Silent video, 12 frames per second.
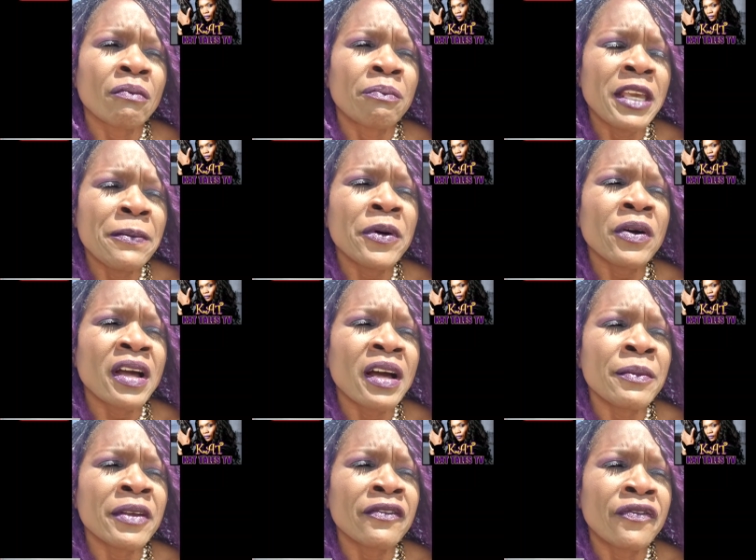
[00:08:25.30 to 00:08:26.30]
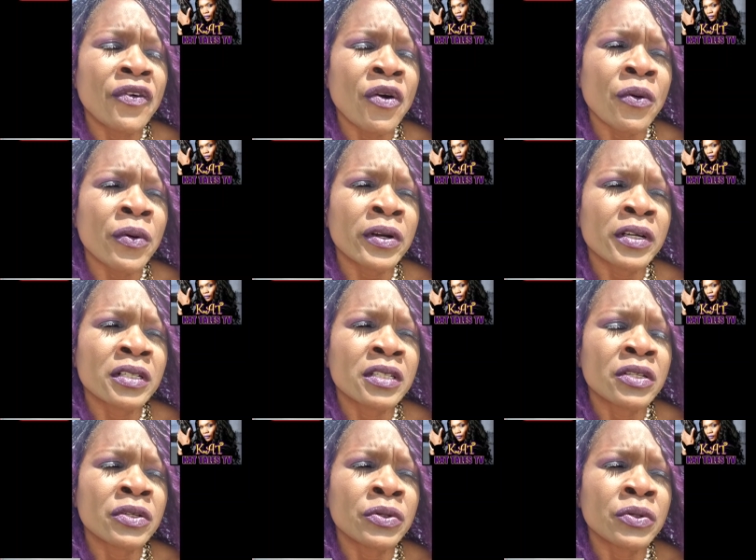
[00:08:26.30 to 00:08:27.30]
people coming forward
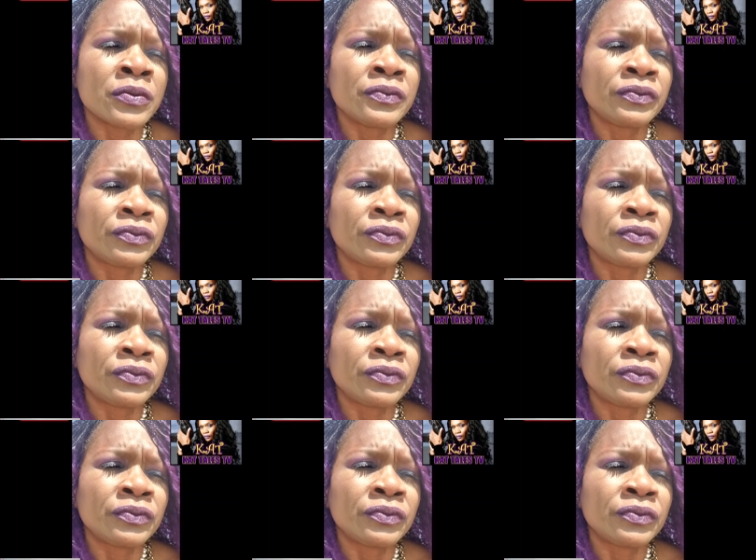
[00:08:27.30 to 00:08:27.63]
to